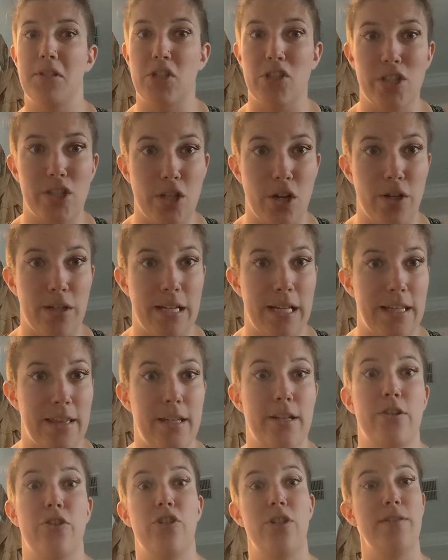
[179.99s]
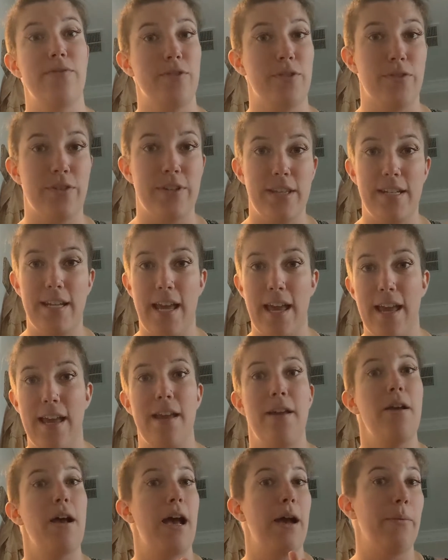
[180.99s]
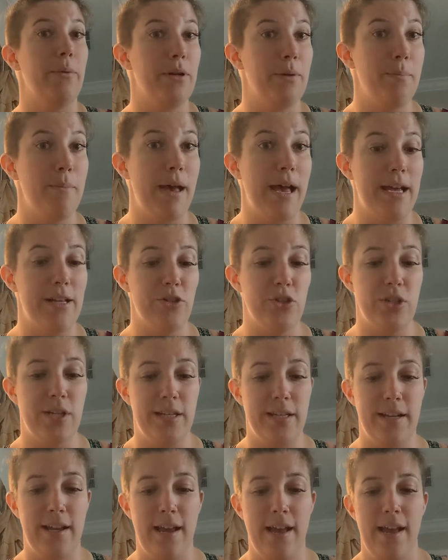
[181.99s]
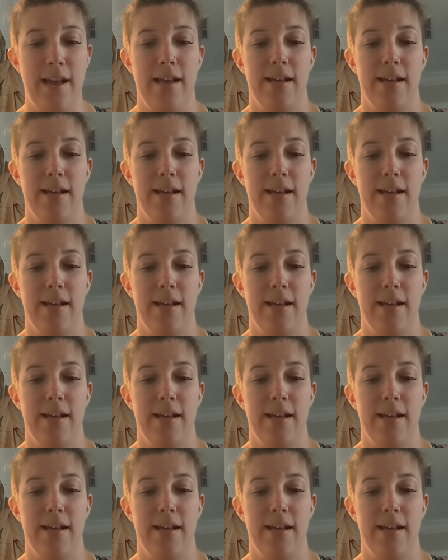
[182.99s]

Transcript: starting their shift the day, I would imagine.